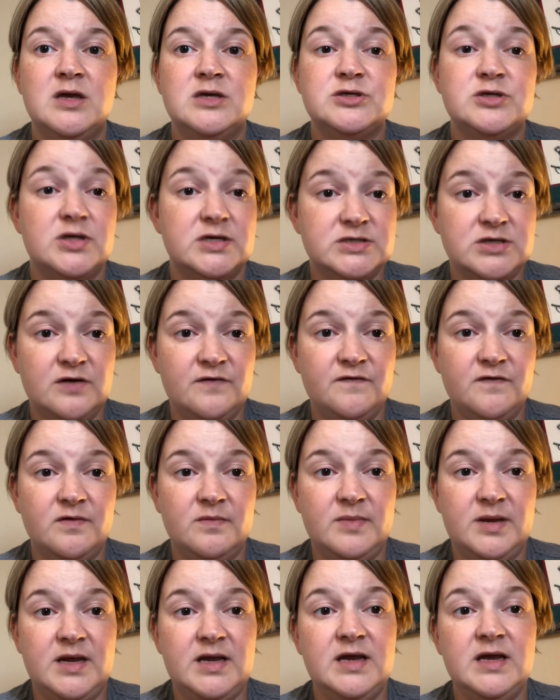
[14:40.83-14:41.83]
So that's all for
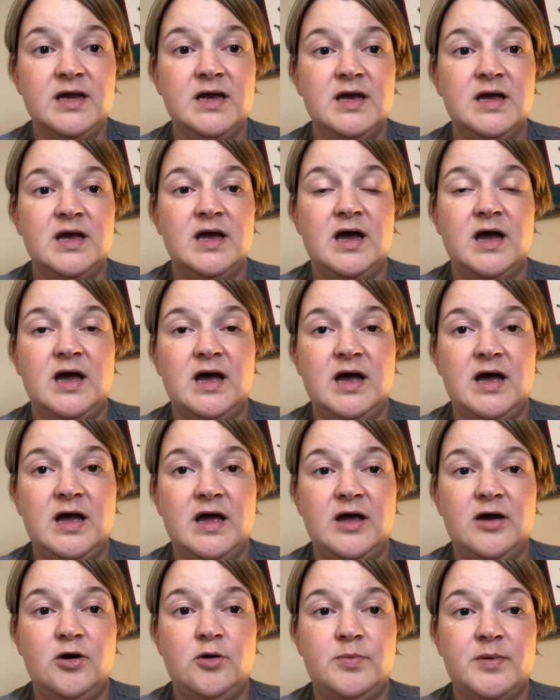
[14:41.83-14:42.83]
me.
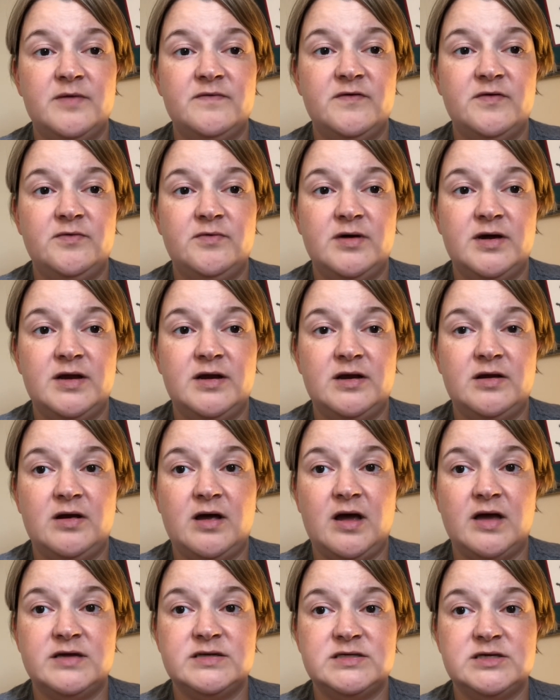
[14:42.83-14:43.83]
I hope everyone
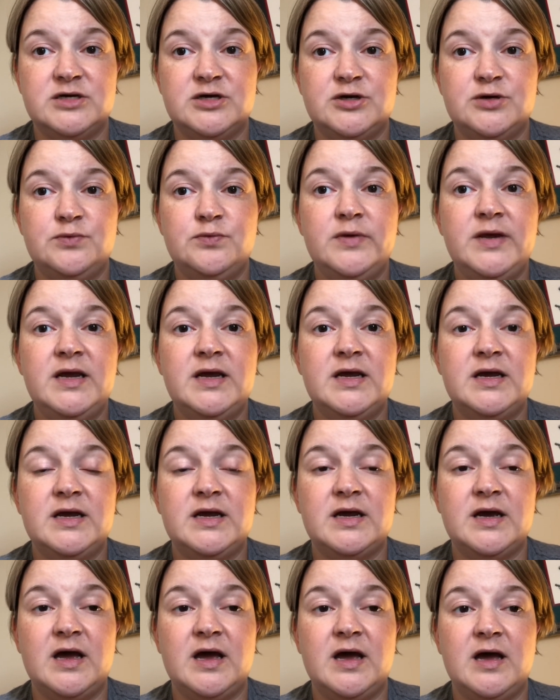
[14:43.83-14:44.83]
has a good
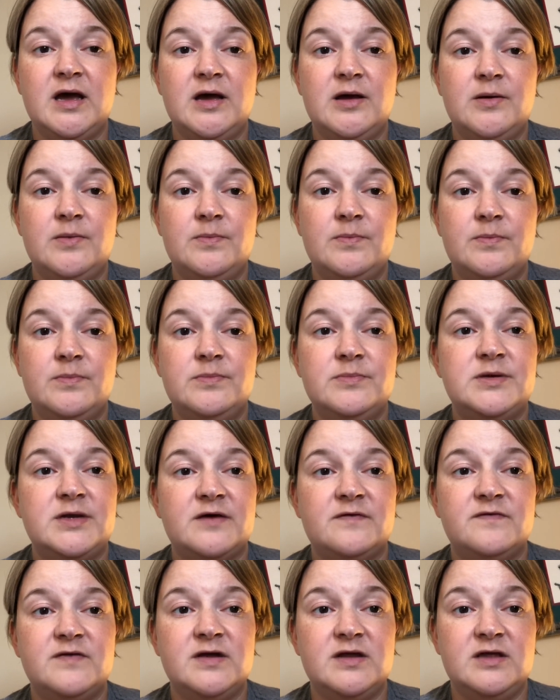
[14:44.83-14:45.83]
week.
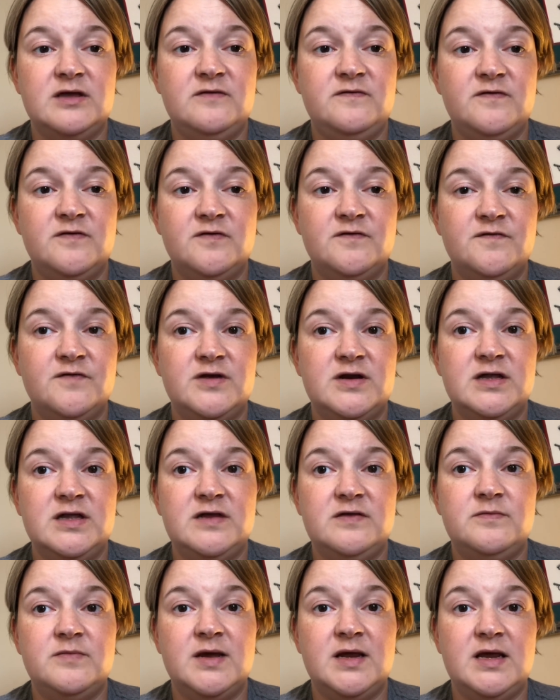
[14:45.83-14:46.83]
Definitely feel free to
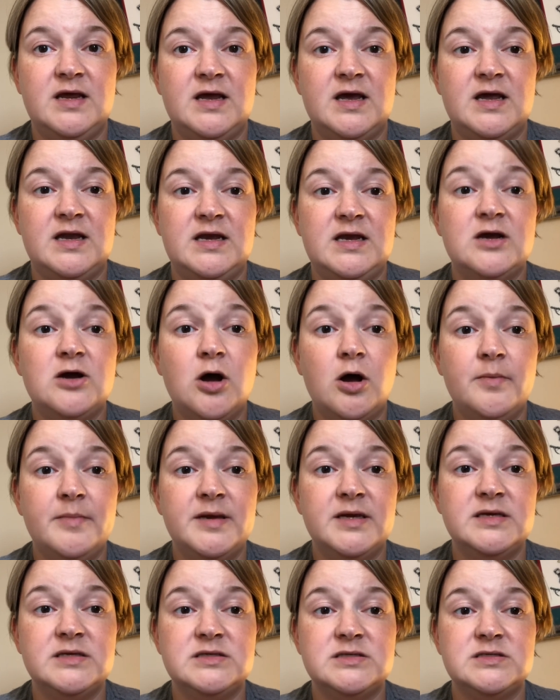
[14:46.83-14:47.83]
leave me any
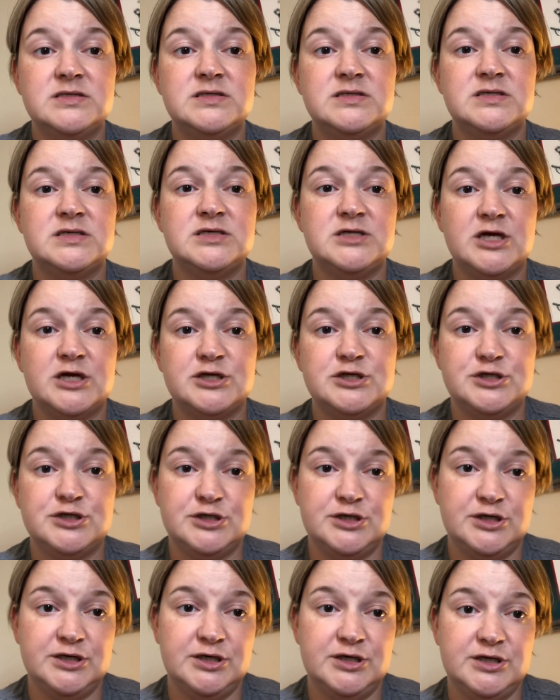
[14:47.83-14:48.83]
comments,
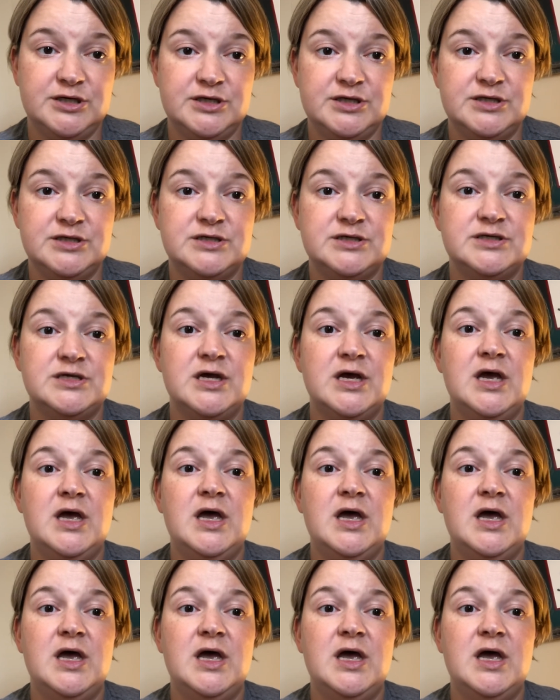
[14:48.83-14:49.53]
suggestions.